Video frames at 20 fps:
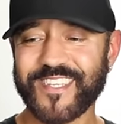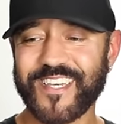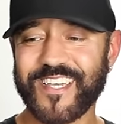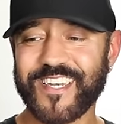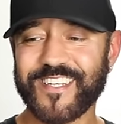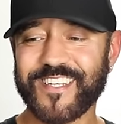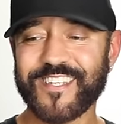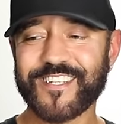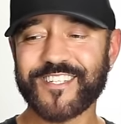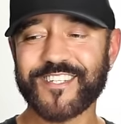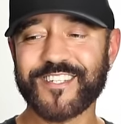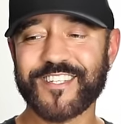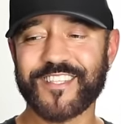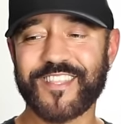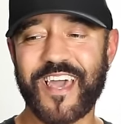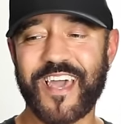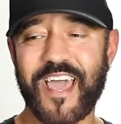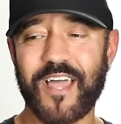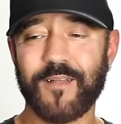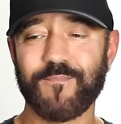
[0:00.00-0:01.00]
in addition to
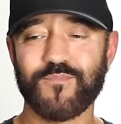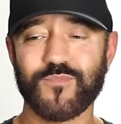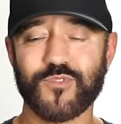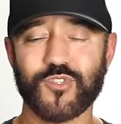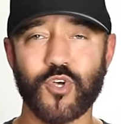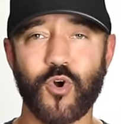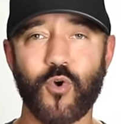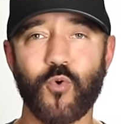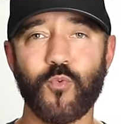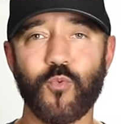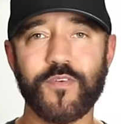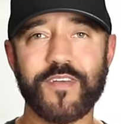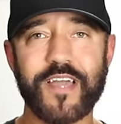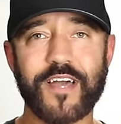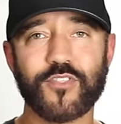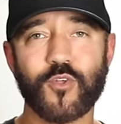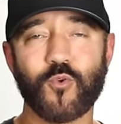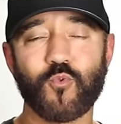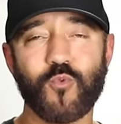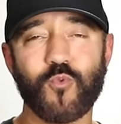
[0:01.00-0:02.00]
that, so we
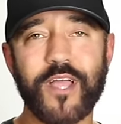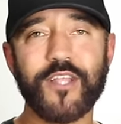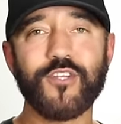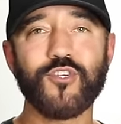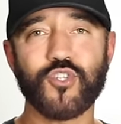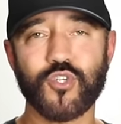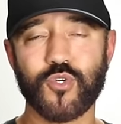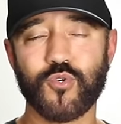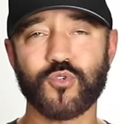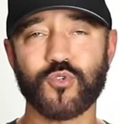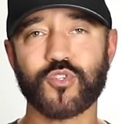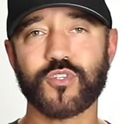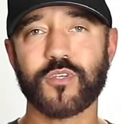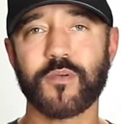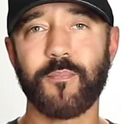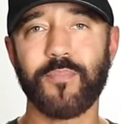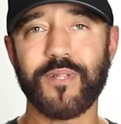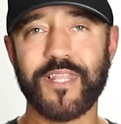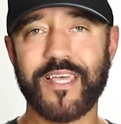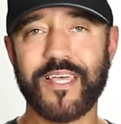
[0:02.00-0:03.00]
got the red juice
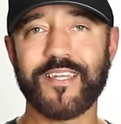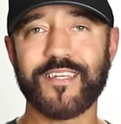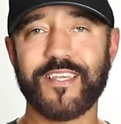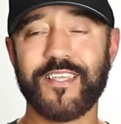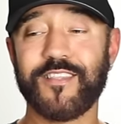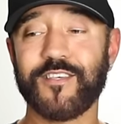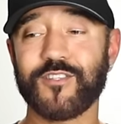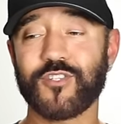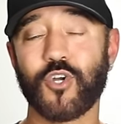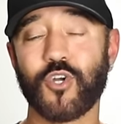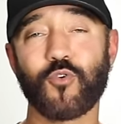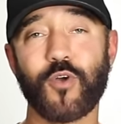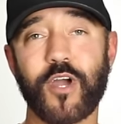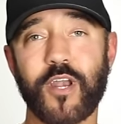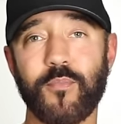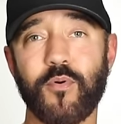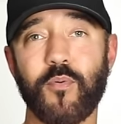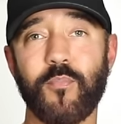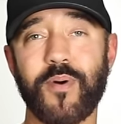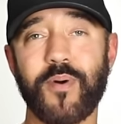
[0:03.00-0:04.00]
blend in this
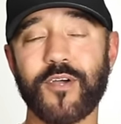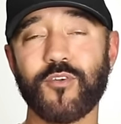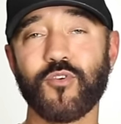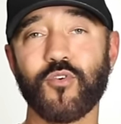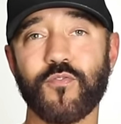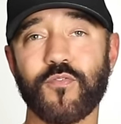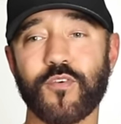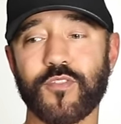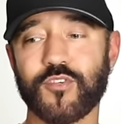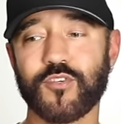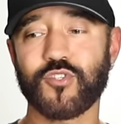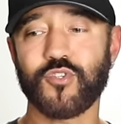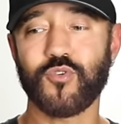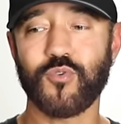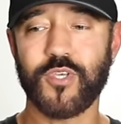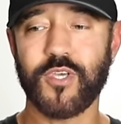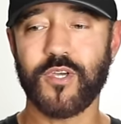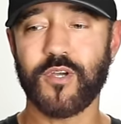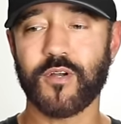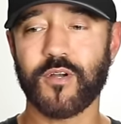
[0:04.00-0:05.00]
incredible bundle for this new
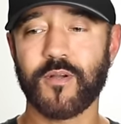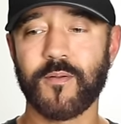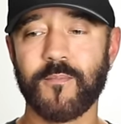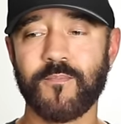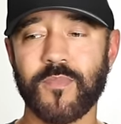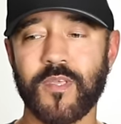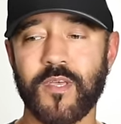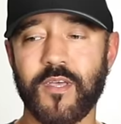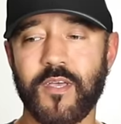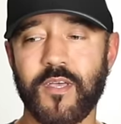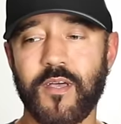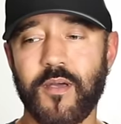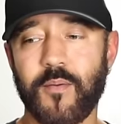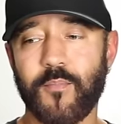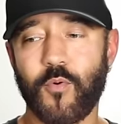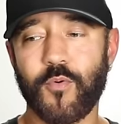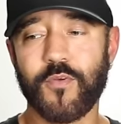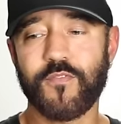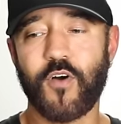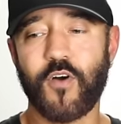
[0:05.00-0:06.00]
year,
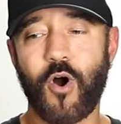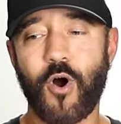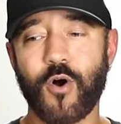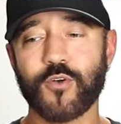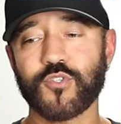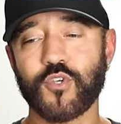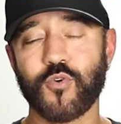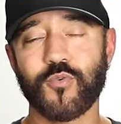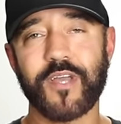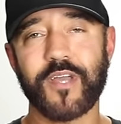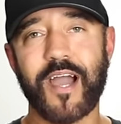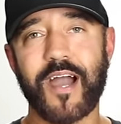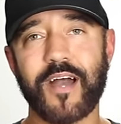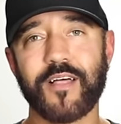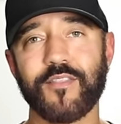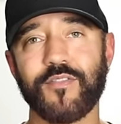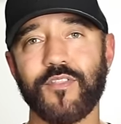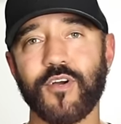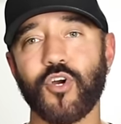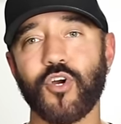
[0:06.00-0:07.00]
but we've also
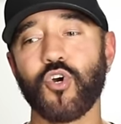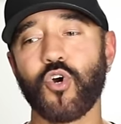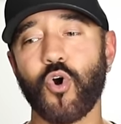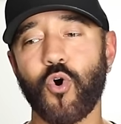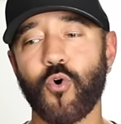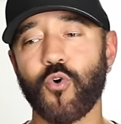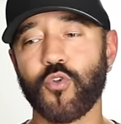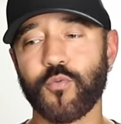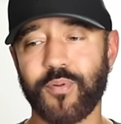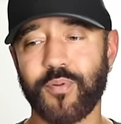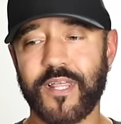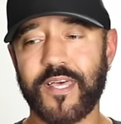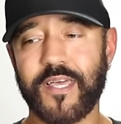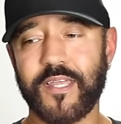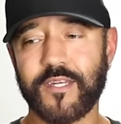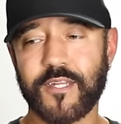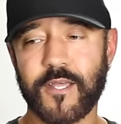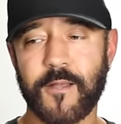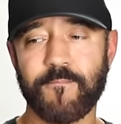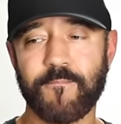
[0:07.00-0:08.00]
got the gold
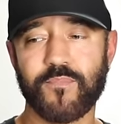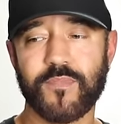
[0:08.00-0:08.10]
blend.